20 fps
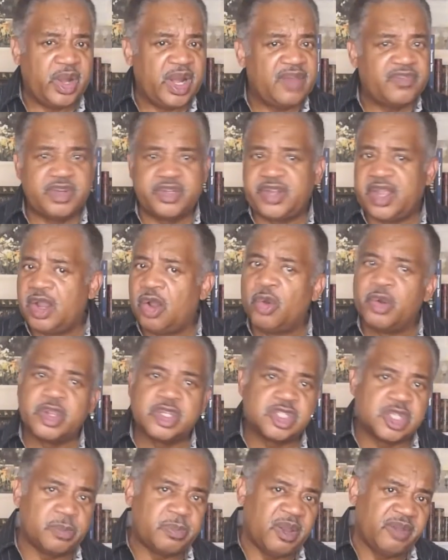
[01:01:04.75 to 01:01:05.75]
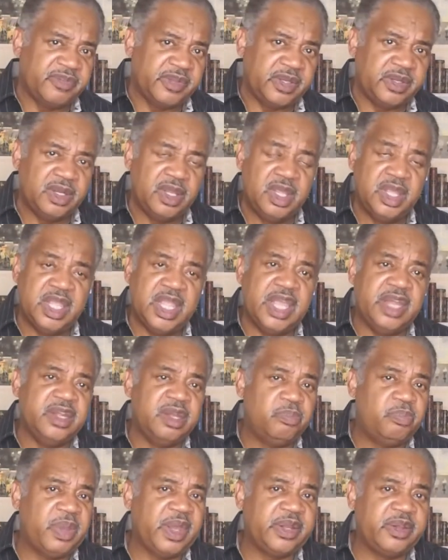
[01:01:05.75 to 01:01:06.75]
Don't ever take ownership of it
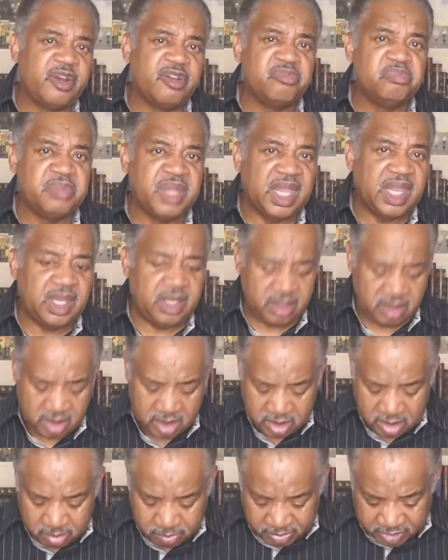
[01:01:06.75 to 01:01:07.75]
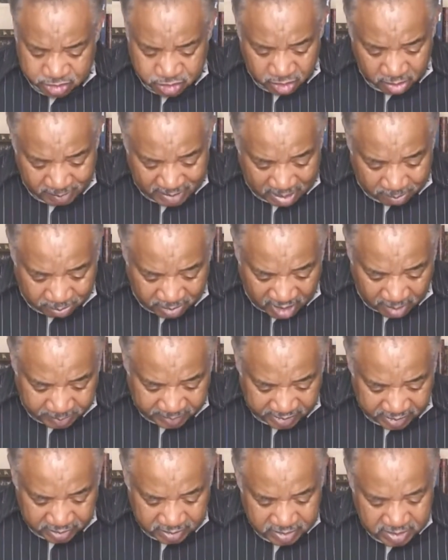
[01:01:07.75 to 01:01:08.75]
independent of me, but you're my
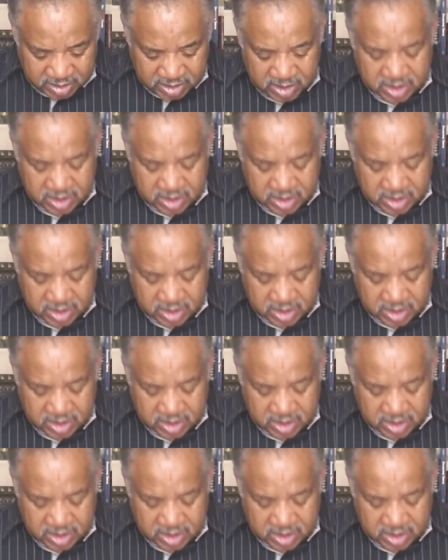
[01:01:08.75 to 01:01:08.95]
property.